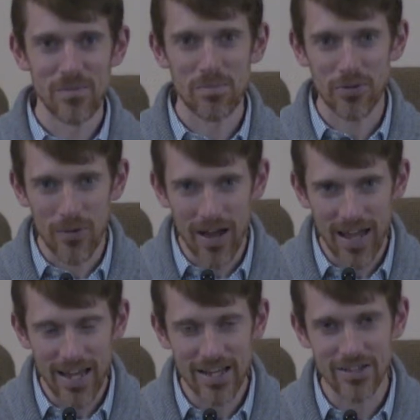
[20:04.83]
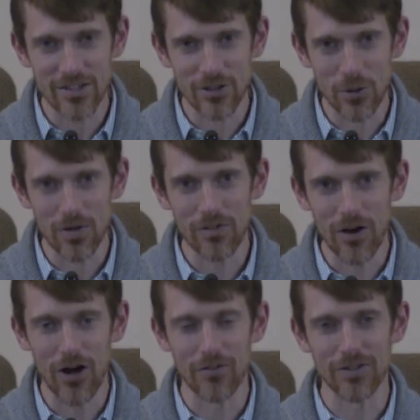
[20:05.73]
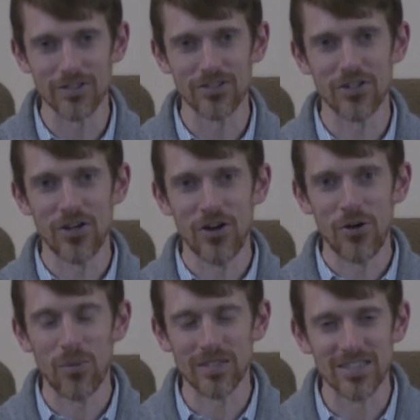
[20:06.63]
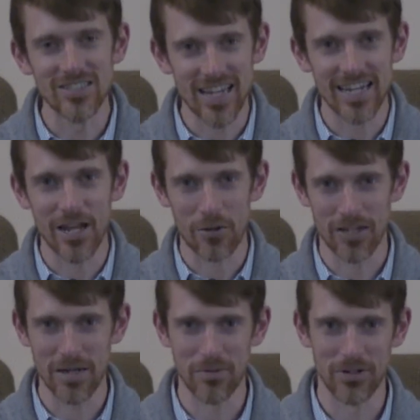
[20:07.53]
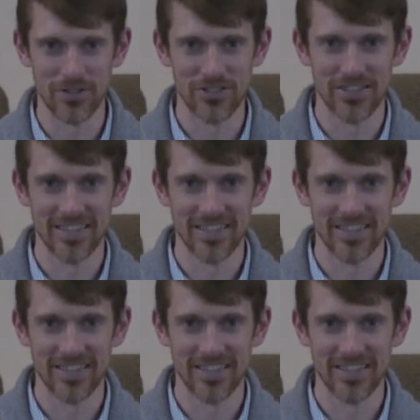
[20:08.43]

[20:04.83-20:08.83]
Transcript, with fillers: Pray that the Lord of the harvest would send out laborers.